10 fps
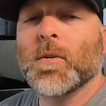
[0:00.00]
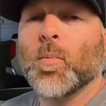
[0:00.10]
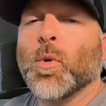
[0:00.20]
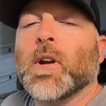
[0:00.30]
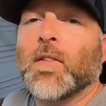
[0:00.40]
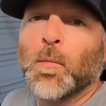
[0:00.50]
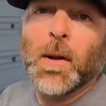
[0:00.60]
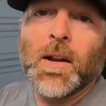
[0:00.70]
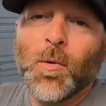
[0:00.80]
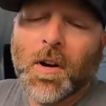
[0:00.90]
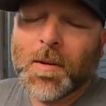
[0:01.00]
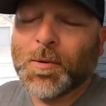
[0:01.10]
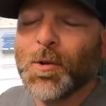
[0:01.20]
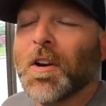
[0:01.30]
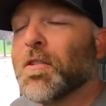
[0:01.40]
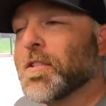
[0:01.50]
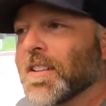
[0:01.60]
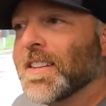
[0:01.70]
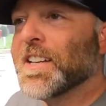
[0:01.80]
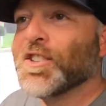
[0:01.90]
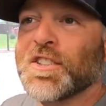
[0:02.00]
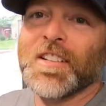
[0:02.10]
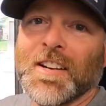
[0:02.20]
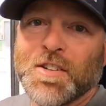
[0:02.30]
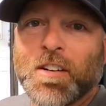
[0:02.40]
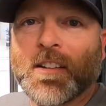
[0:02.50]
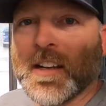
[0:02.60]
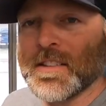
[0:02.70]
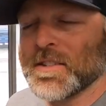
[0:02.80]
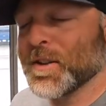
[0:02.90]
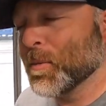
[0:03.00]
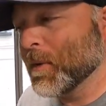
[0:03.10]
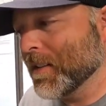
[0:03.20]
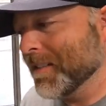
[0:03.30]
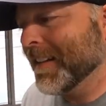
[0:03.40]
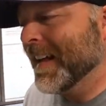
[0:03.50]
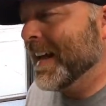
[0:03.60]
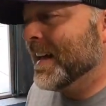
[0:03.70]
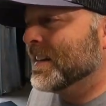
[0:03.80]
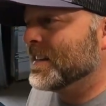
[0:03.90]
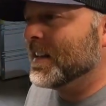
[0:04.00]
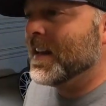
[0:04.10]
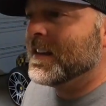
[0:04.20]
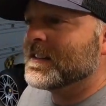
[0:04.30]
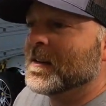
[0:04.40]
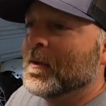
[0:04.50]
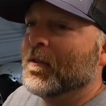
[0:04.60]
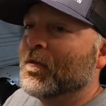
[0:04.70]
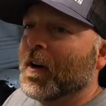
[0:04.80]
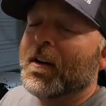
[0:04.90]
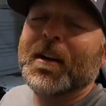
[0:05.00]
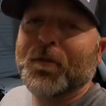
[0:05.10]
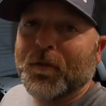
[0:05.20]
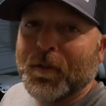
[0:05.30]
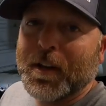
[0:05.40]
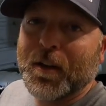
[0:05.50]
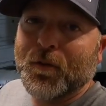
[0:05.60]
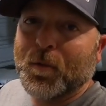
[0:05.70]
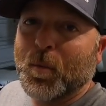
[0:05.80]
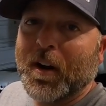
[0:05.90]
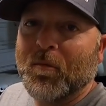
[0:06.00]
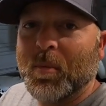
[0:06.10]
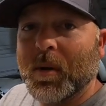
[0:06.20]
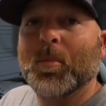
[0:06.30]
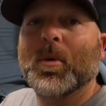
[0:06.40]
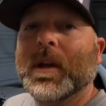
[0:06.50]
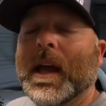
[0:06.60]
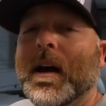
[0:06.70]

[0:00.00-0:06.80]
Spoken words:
Good morning, everybody, and welcome to another delicious edition of Texas Oatmeal. Today is going to be a very different video from what I've been putting